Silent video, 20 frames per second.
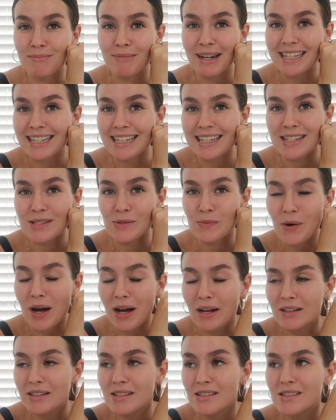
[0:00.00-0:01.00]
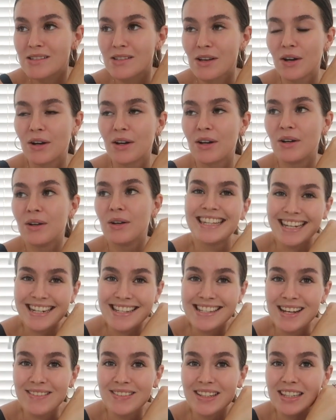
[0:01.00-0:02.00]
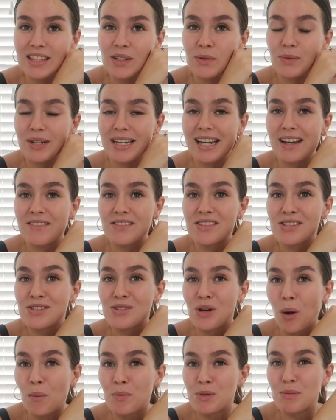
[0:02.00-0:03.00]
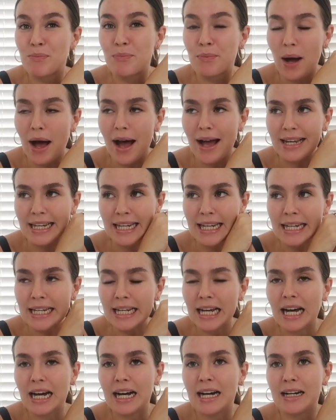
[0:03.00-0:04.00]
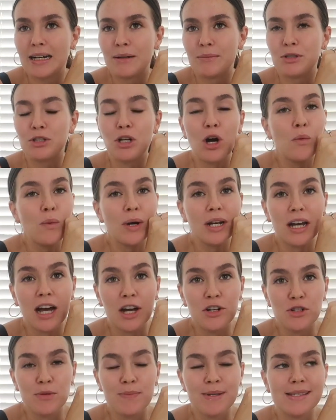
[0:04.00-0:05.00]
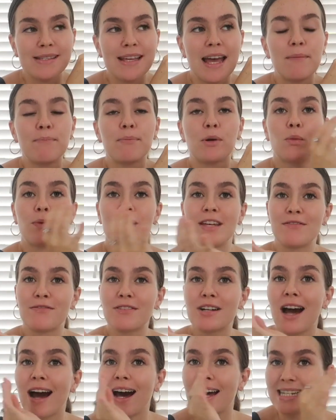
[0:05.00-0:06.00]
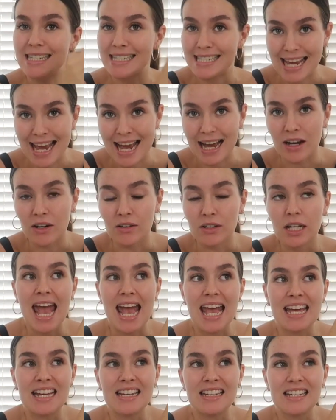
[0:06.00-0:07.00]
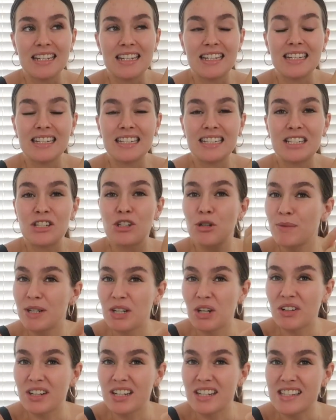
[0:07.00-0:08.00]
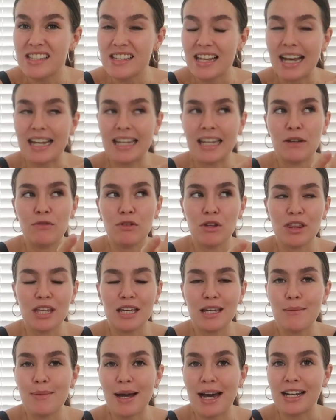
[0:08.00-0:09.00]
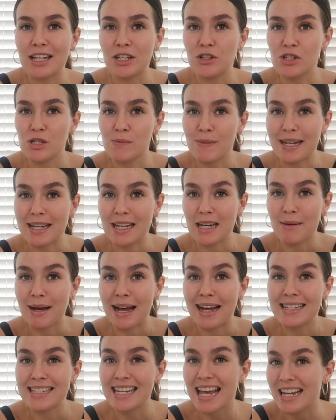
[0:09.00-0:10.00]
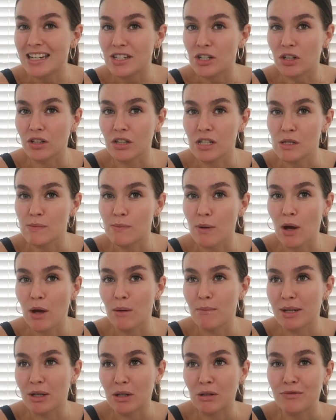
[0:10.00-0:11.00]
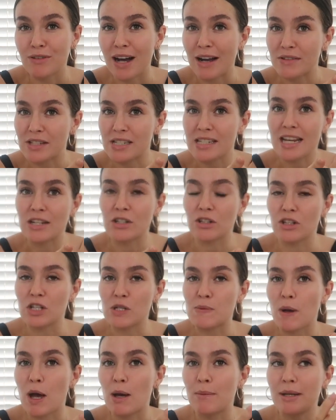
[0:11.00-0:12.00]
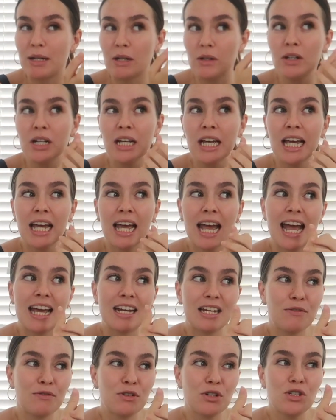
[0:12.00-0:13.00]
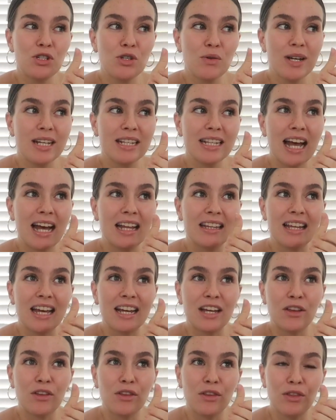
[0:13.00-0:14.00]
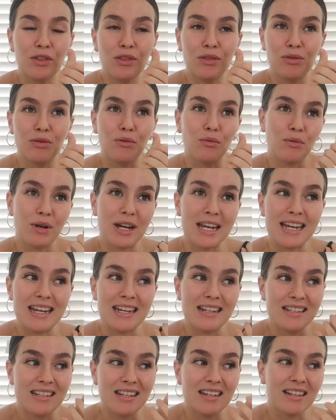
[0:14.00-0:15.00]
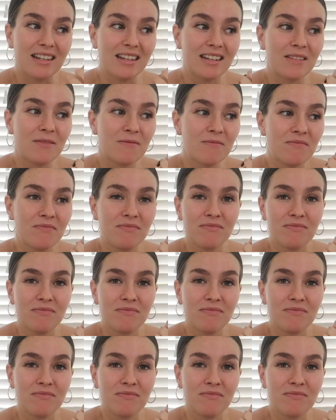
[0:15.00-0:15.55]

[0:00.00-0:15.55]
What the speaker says: of money as well. So that is something that we have stopped buying. Not 100%, but we have cut down. And to be honest, like if you think about it, you're spending about $10 per meal, $5 to $10 per meal. And if you're doing that like 3 to